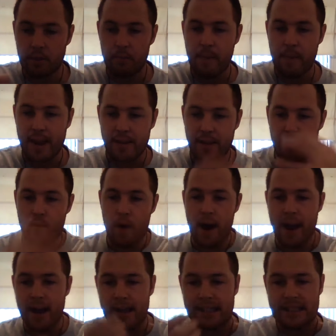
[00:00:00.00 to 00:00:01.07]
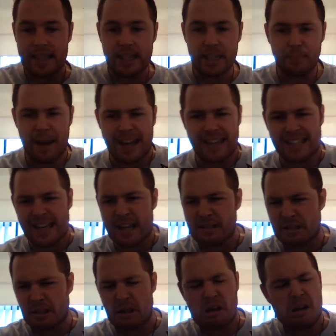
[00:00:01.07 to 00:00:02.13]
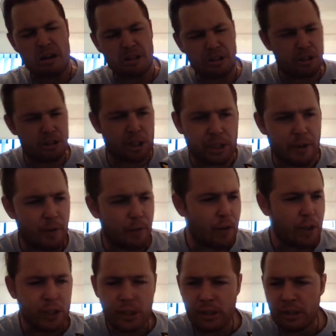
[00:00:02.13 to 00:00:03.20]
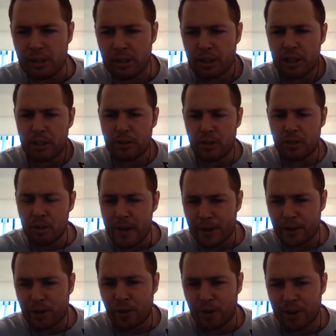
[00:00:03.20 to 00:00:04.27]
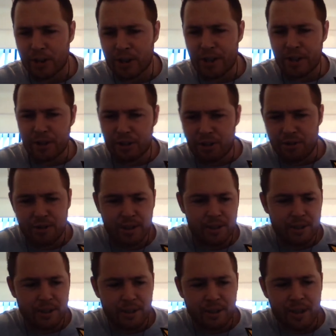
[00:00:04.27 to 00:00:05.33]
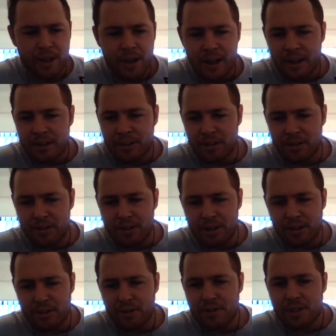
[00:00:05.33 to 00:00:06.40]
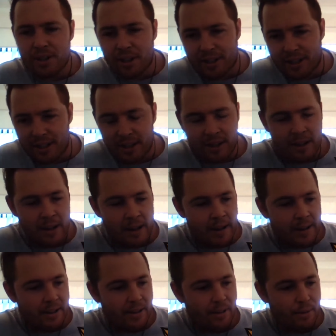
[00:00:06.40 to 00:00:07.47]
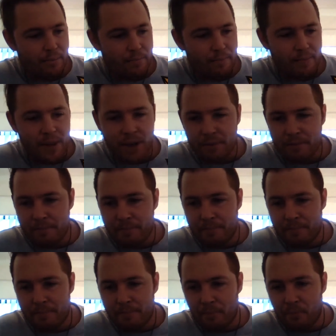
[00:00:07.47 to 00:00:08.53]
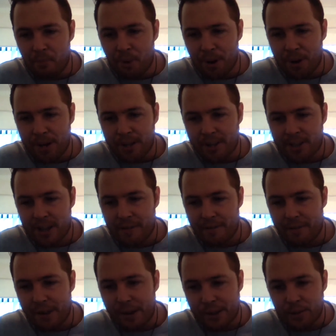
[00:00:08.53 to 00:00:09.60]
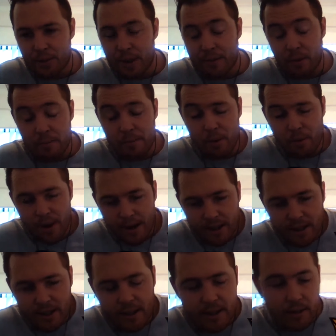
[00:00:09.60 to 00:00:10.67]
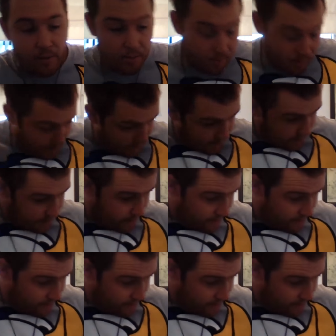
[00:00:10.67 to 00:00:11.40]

make their way into that space. And there's, it's all about choice. They're not choosing not to, you know, work in STEM fields or whatever. But when it's a, you